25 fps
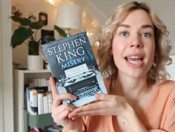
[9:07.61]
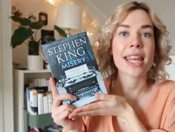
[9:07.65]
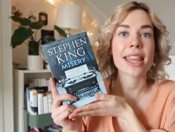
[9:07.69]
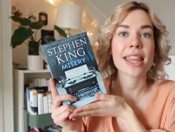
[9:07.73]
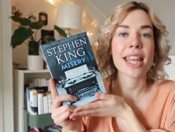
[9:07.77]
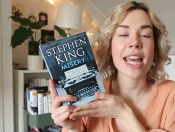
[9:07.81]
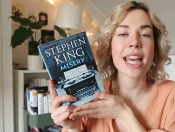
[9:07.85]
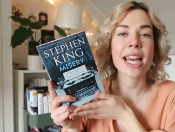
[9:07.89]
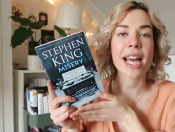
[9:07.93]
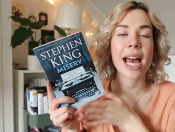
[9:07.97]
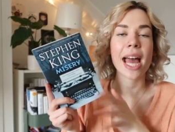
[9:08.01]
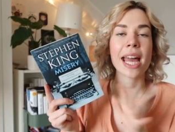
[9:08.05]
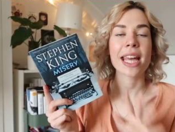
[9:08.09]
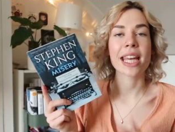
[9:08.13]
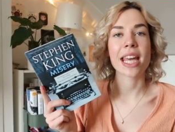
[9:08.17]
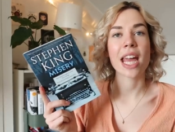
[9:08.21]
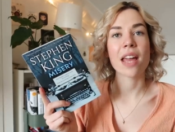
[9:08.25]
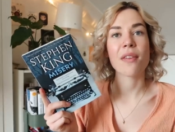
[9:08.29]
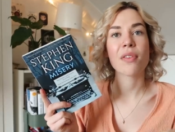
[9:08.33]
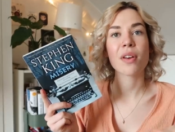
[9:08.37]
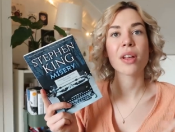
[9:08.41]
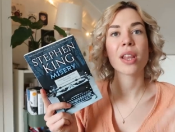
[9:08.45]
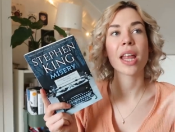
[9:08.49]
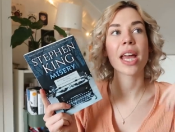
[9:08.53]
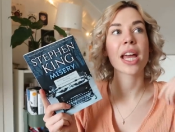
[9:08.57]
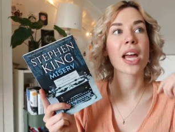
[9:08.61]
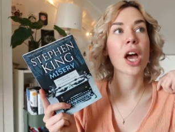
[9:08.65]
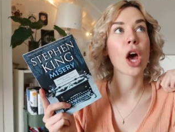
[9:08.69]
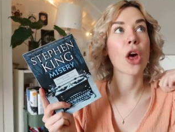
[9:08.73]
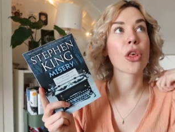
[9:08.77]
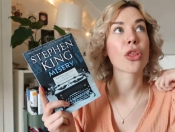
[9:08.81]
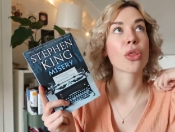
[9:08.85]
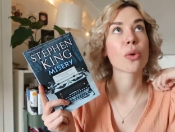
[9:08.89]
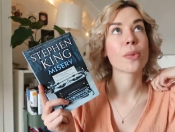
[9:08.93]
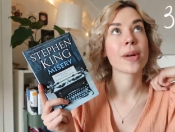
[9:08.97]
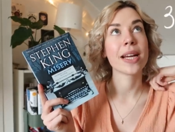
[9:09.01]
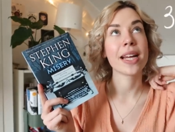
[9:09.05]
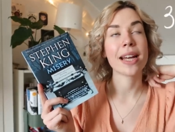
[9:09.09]
I think I gave it like a
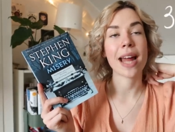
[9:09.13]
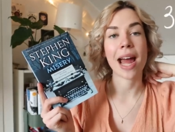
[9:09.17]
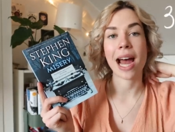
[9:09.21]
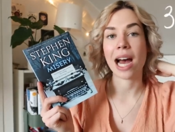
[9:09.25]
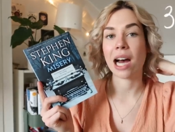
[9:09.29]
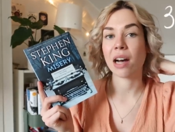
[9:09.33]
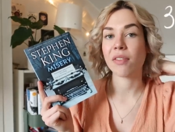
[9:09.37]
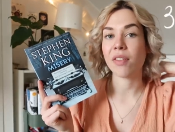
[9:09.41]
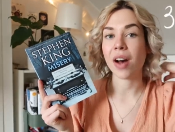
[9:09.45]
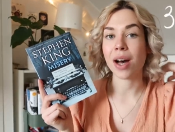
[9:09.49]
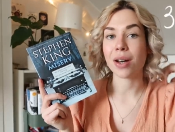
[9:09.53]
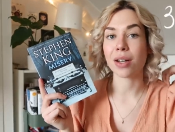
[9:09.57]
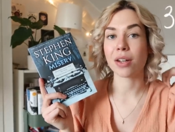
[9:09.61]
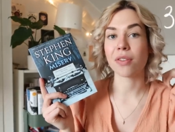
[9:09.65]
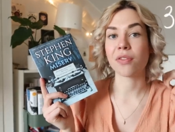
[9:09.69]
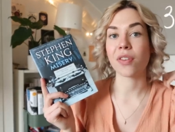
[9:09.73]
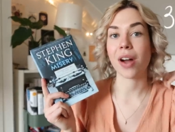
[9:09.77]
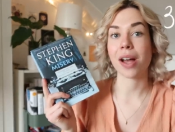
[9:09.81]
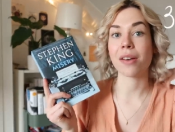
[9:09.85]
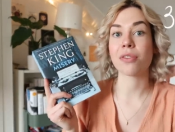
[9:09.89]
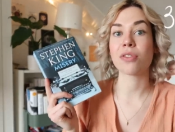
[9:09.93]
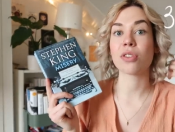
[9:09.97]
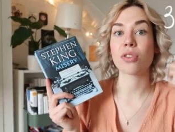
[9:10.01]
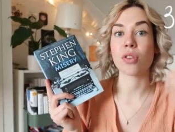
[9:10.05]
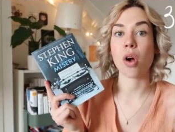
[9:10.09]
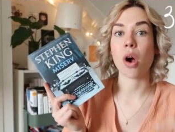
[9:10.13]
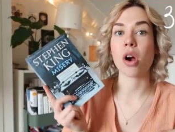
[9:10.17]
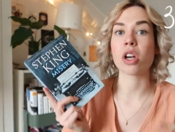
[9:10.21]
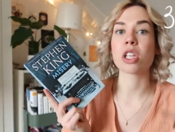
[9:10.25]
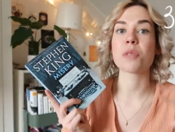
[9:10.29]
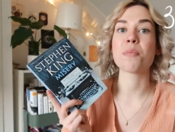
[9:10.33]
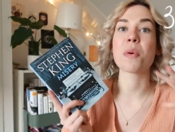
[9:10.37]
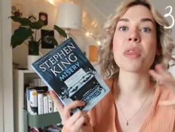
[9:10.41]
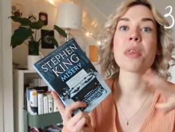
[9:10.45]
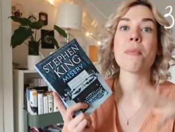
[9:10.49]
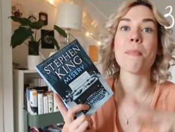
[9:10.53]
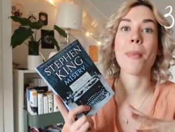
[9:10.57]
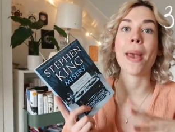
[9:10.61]
three and a half out of five stars,
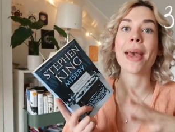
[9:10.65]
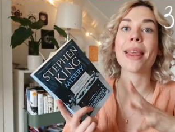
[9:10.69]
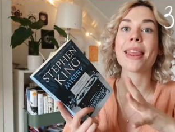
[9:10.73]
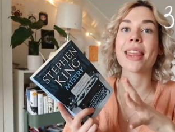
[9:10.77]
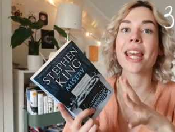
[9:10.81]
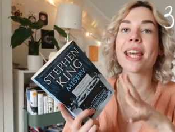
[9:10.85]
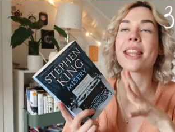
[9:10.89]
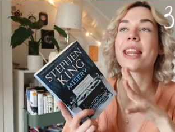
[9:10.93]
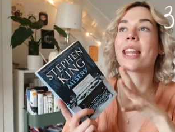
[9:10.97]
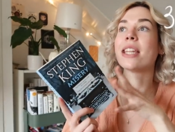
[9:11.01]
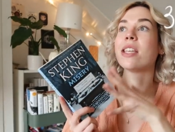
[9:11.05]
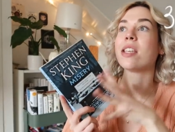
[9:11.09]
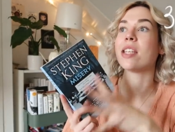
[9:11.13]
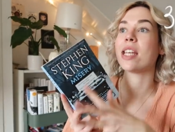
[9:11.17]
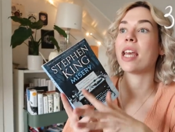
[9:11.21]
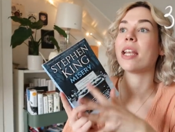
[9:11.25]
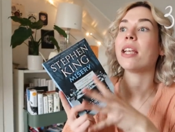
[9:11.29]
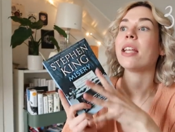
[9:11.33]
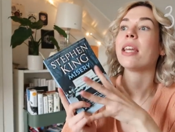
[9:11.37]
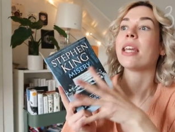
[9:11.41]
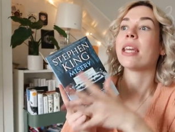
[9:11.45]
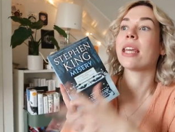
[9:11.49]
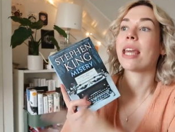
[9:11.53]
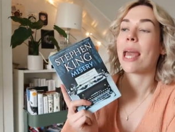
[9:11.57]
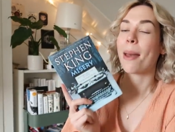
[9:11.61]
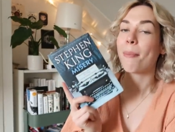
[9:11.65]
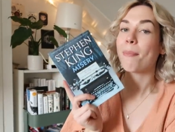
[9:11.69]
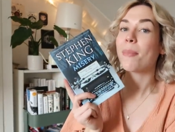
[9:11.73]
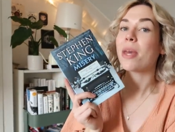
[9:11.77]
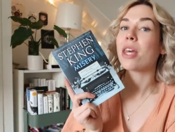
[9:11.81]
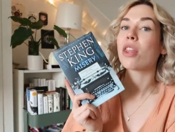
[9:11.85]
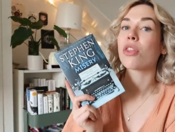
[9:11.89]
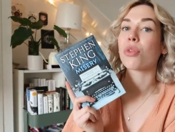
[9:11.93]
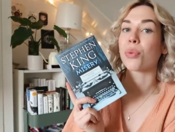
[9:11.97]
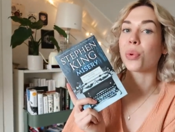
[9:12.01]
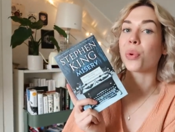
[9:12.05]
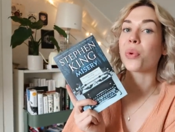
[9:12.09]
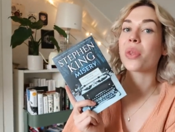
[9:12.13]
but the main thing that did get
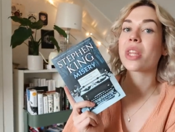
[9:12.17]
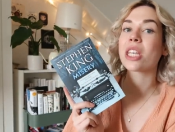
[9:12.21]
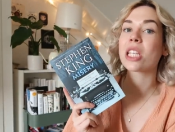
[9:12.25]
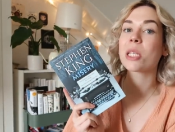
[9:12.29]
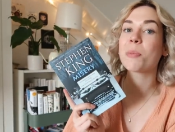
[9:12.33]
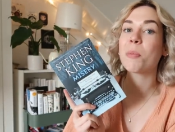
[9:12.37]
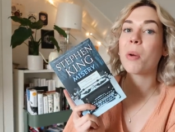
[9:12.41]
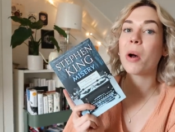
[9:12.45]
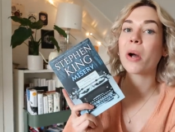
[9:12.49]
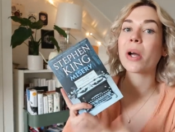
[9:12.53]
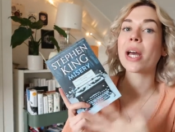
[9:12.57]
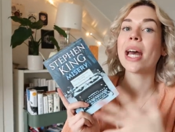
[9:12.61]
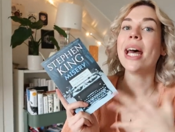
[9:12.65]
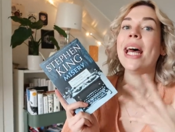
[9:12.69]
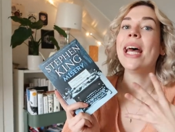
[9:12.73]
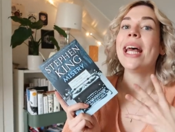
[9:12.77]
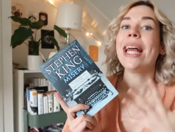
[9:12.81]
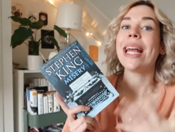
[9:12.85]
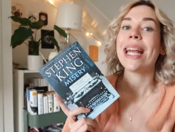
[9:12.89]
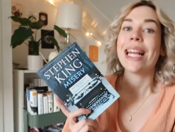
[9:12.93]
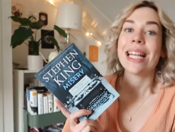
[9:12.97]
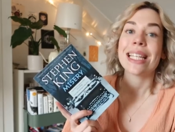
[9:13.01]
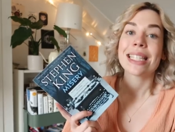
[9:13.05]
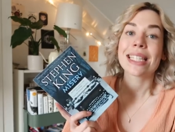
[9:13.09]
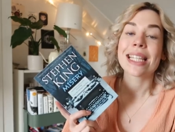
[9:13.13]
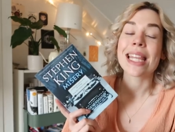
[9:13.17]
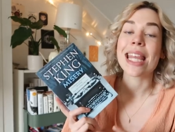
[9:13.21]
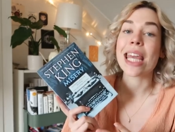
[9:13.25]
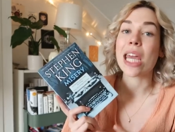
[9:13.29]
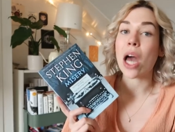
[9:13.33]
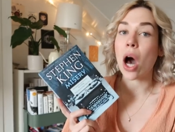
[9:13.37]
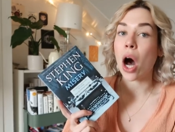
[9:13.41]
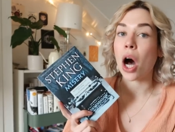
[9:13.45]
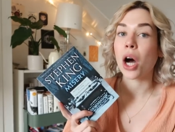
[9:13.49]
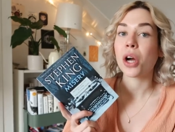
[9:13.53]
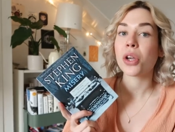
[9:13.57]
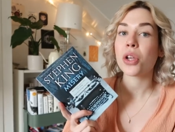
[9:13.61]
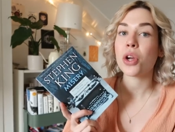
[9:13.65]
me through this book is
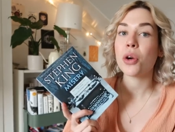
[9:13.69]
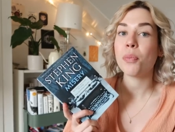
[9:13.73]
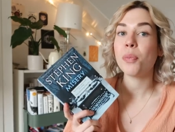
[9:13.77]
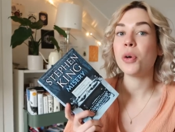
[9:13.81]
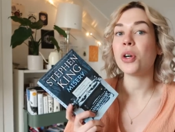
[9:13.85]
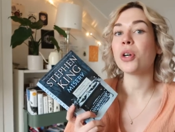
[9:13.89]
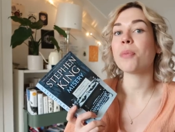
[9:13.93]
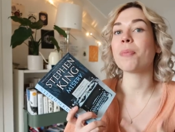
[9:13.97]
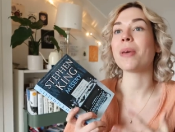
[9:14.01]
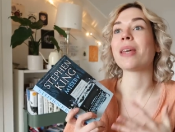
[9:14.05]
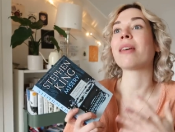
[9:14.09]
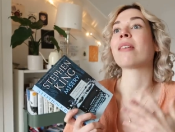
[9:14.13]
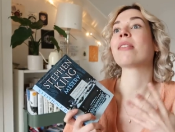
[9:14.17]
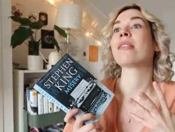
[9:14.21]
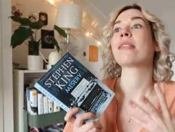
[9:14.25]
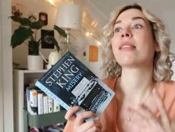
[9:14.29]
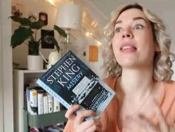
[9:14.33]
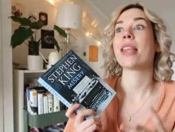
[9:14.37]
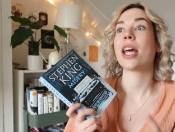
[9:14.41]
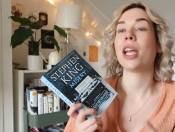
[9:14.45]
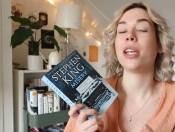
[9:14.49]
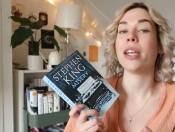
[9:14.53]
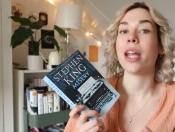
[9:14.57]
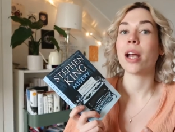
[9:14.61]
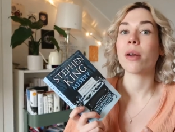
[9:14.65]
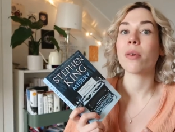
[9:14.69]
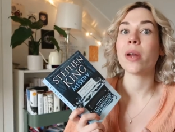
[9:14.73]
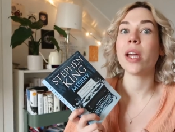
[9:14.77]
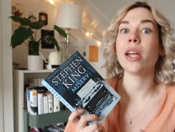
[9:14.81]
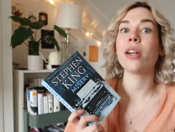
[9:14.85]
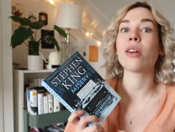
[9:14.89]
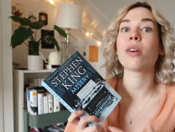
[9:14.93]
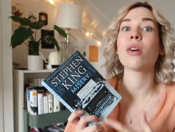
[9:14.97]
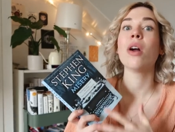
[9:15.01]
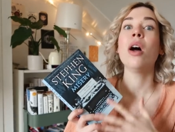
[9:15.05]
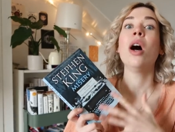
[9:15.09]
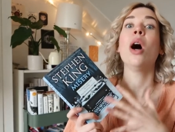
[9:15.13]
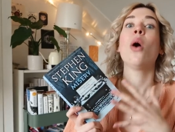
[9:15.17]
the audiobook because the
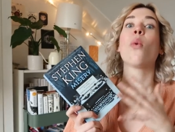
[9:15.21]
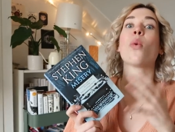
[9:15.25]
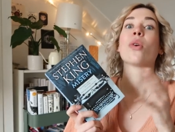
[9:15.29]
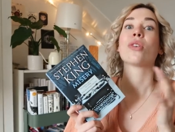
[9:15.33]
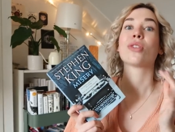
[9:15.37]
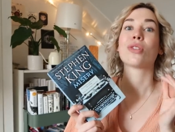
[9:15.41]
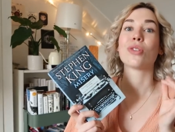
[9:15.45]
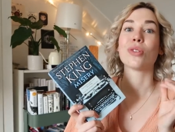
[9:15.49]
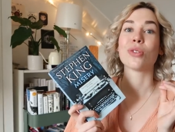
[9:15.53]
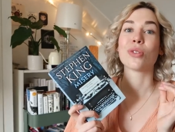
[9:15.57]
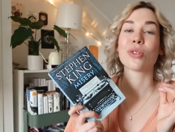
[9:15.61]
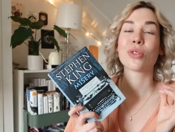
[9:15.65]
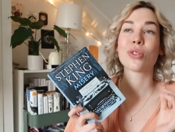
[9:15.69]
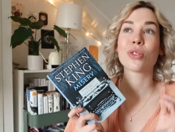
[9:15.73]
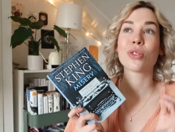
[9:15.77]
narrator was